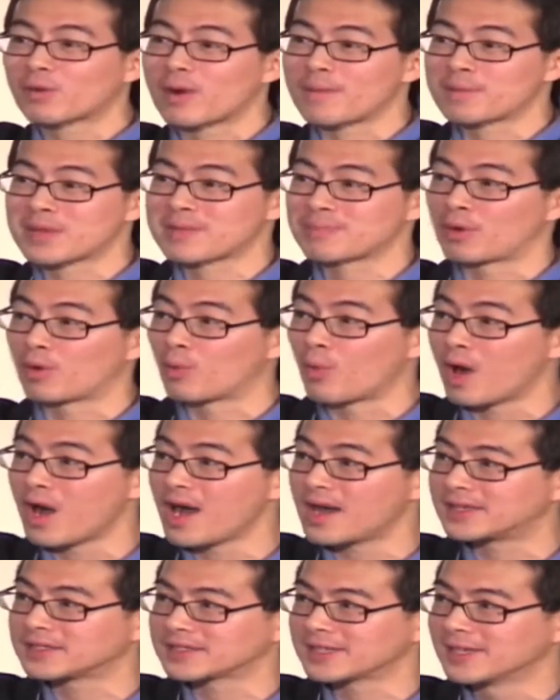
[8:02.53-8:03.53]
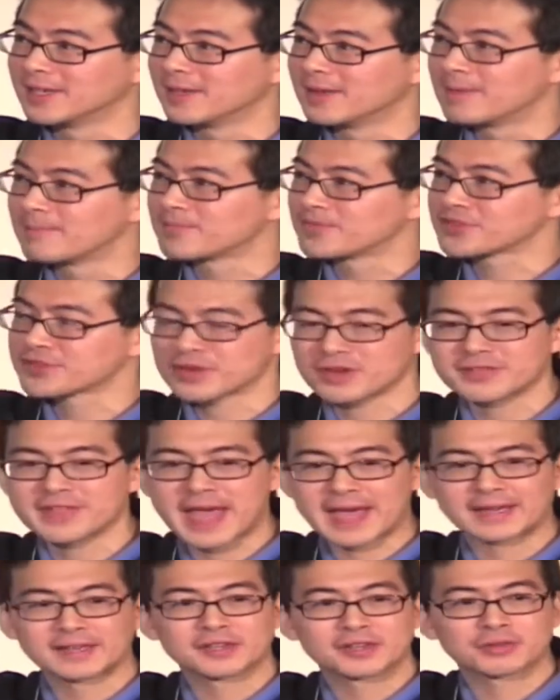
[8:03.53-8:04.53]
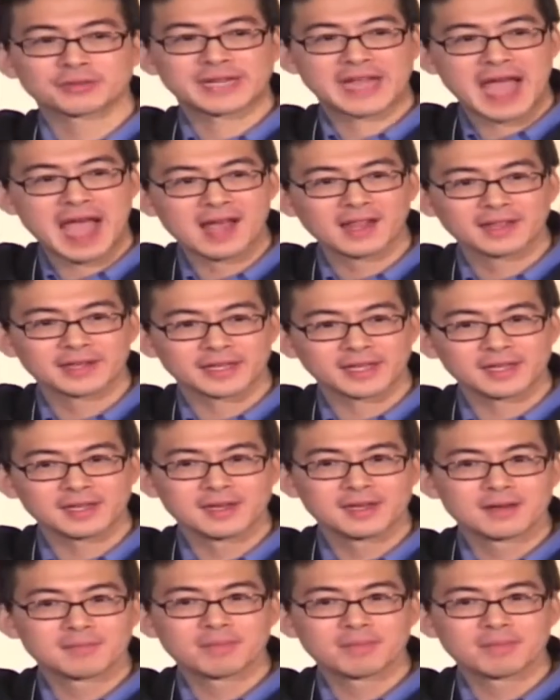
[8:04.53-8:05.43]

what people want and turn that into reality,